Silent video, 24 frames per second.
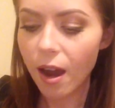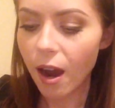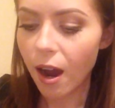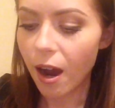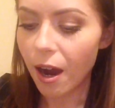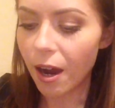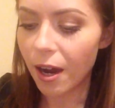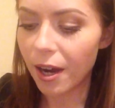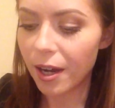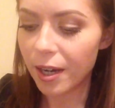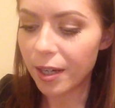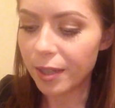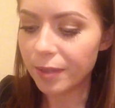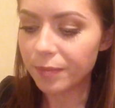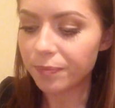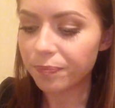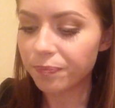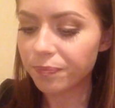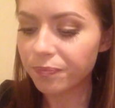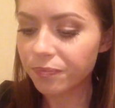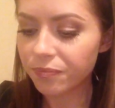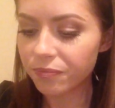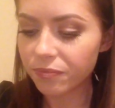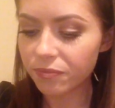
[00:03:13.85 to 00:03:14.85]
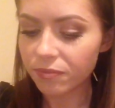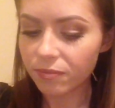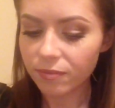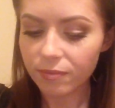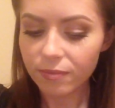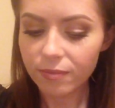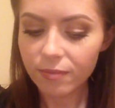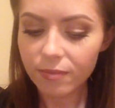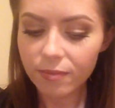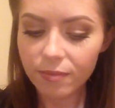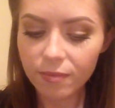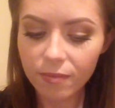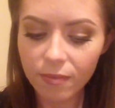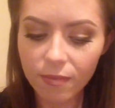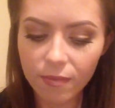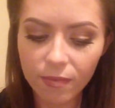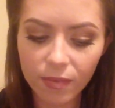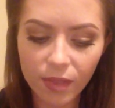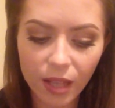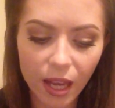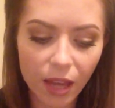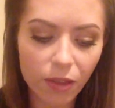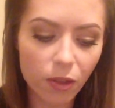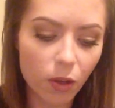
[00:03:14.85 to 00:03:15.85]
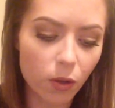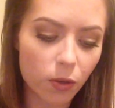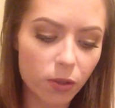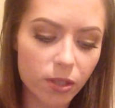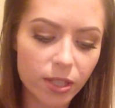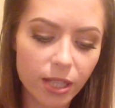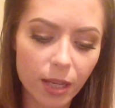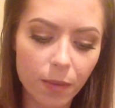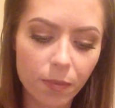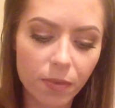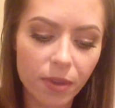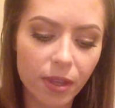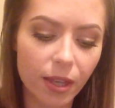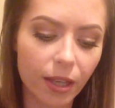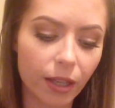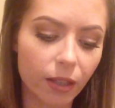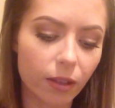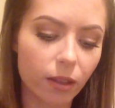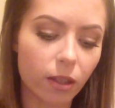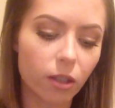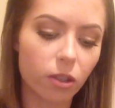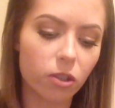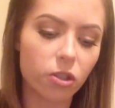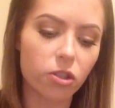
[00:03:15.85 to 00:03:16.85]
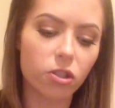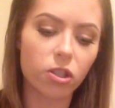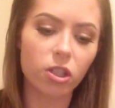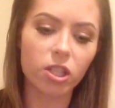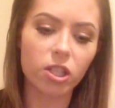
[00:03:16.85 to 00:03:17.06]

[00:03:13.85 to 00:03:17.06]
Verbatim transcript: Um, and those same thing, there's